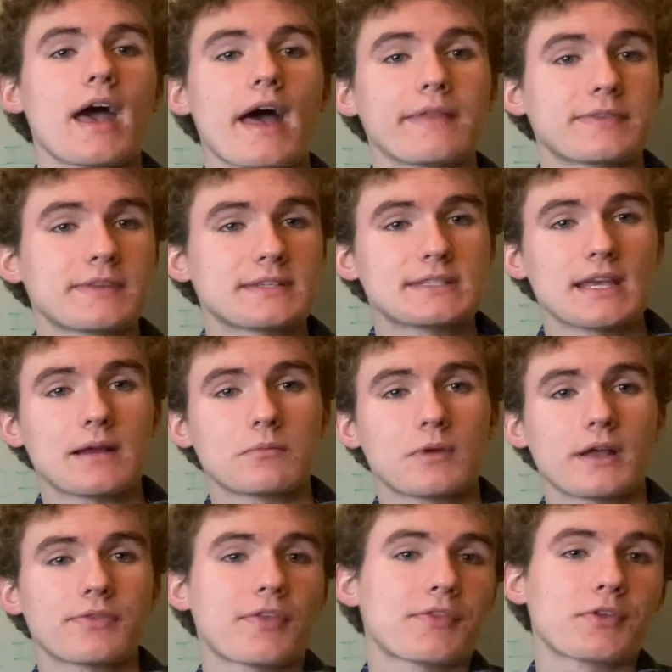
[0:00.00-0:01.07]
at the same
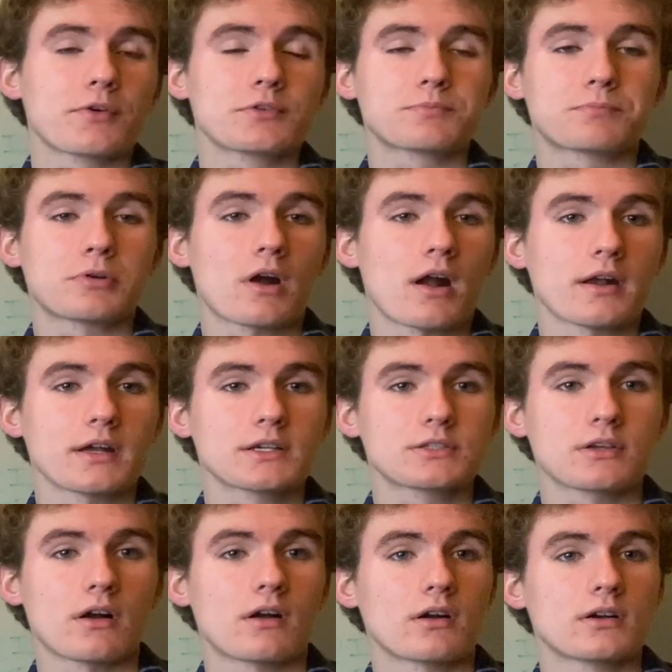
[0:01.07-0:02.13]
rate that those products
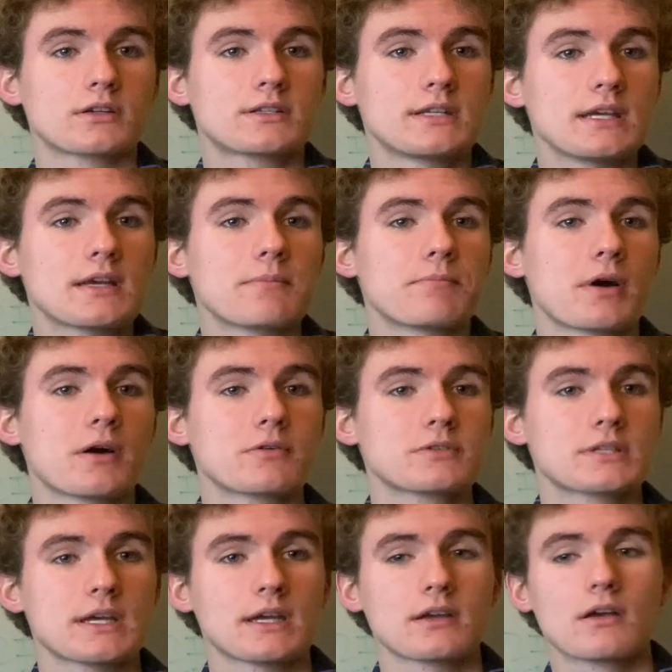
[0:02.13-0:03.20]
are
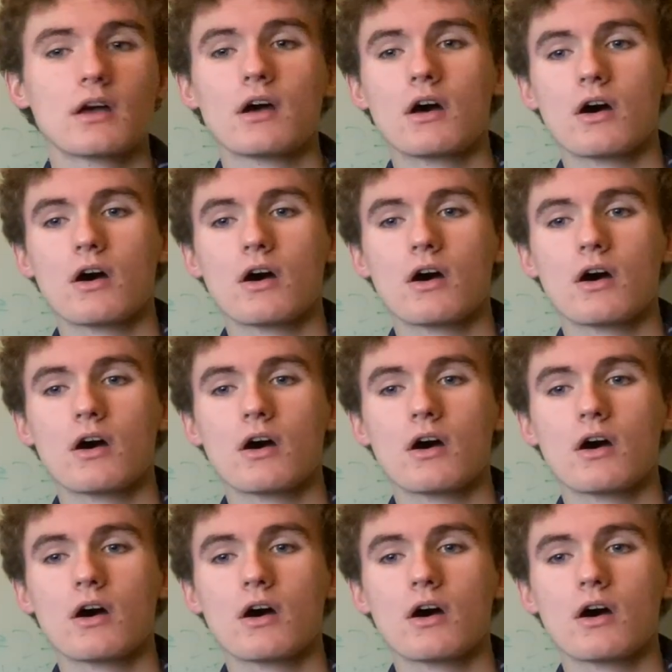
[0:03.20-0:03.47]
decomposing